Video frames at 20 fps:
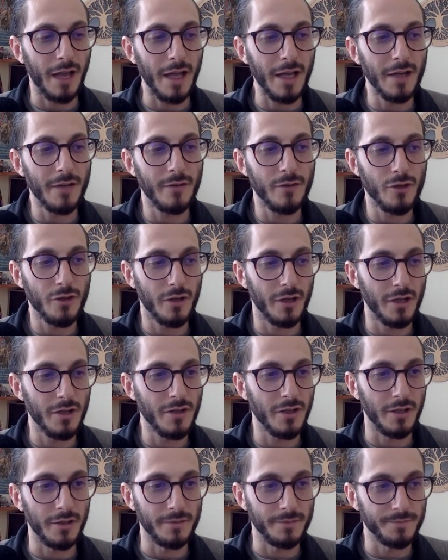native
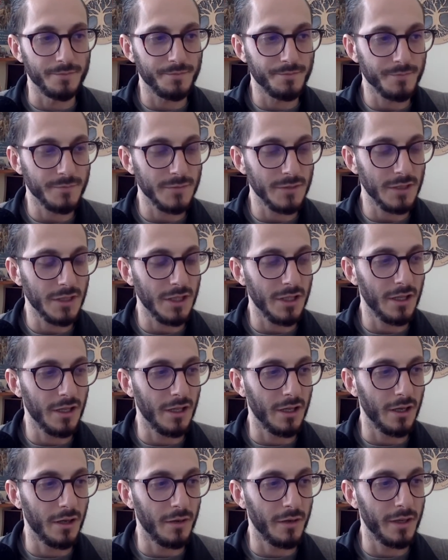tradition,
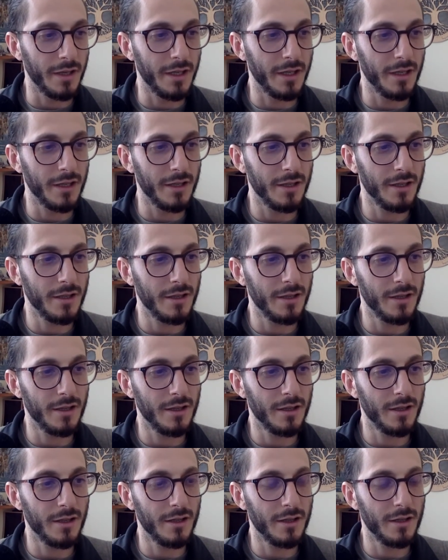it
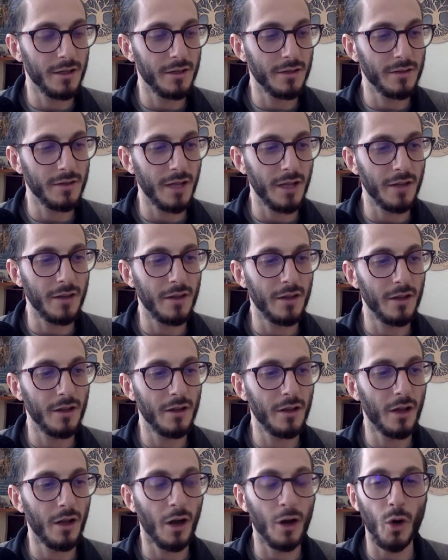said
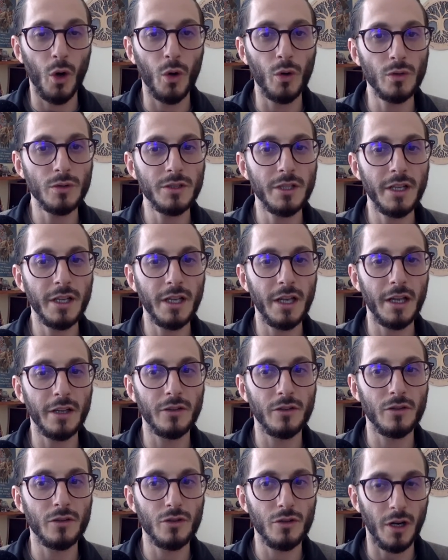our only
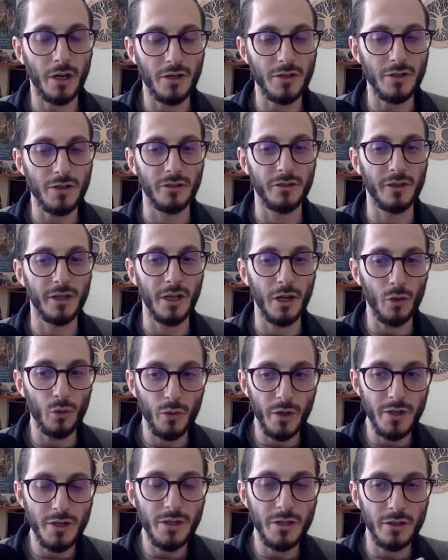instructions, the
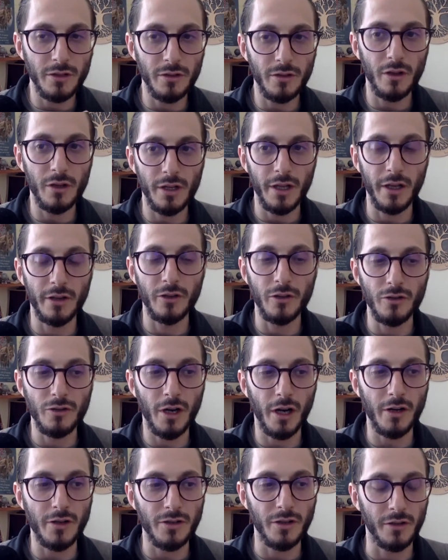original
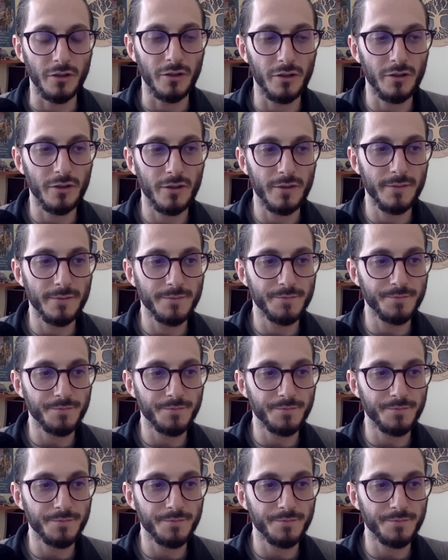instructions,